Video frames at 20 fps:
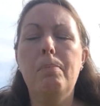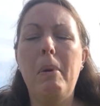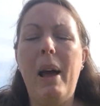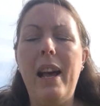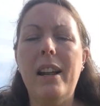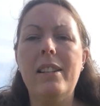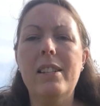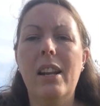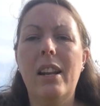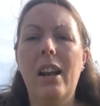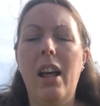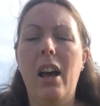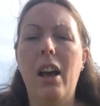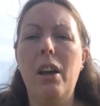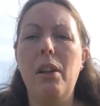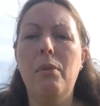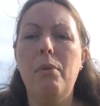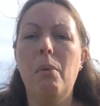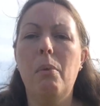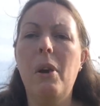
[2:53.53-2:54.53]
back to
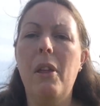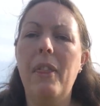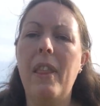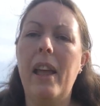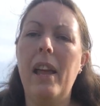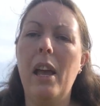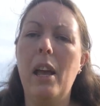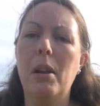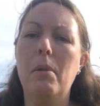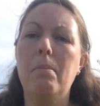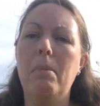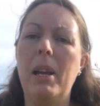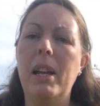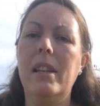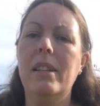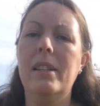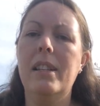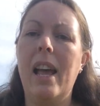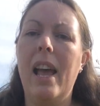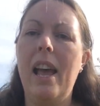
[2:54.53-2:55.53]
life when they had
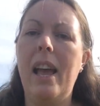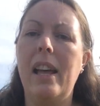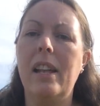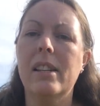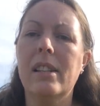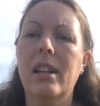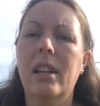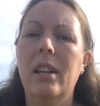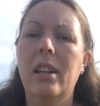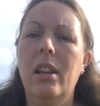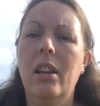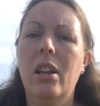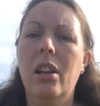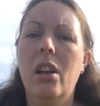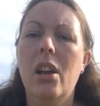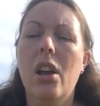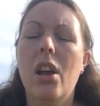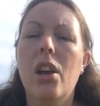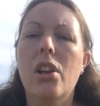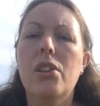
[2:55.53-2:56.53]
been dead.
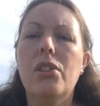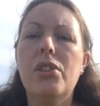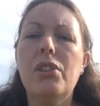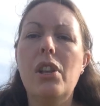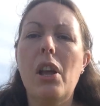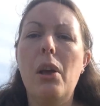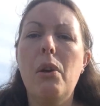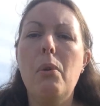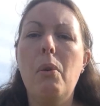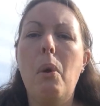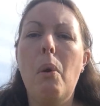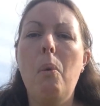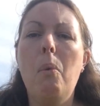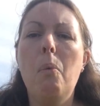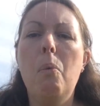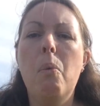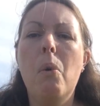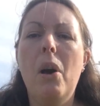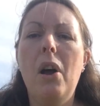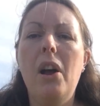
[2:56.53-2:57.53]
So,
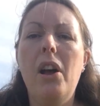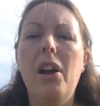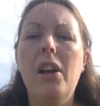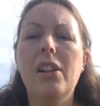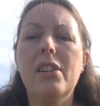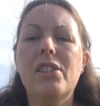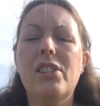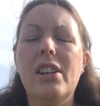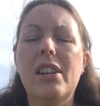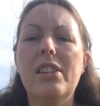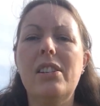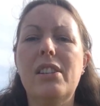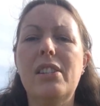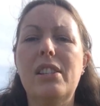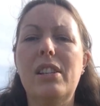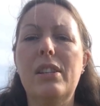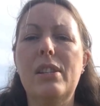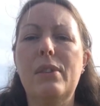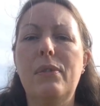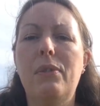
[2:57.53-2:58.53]
were
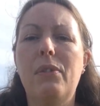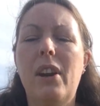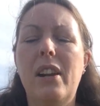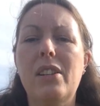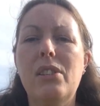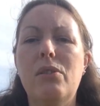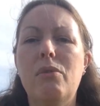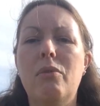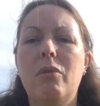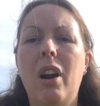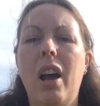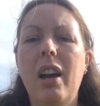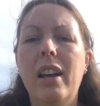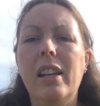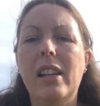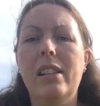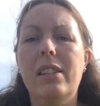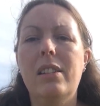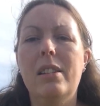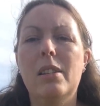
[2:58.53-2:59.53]
Jesus's friends
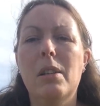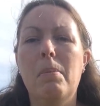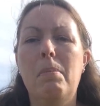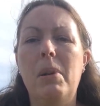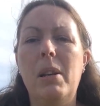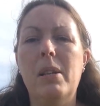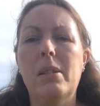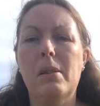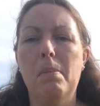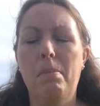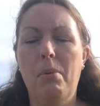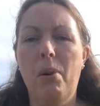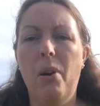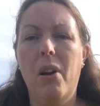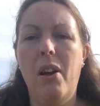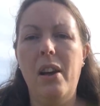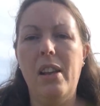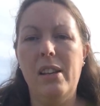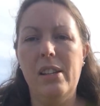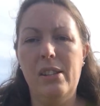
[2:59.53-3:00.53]
right to be
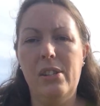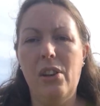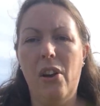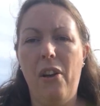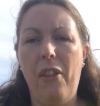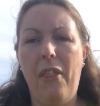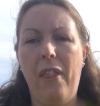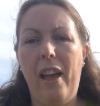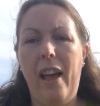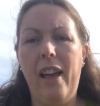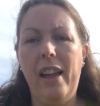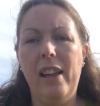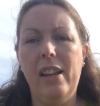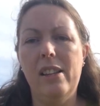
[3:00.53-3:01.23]
surprised on that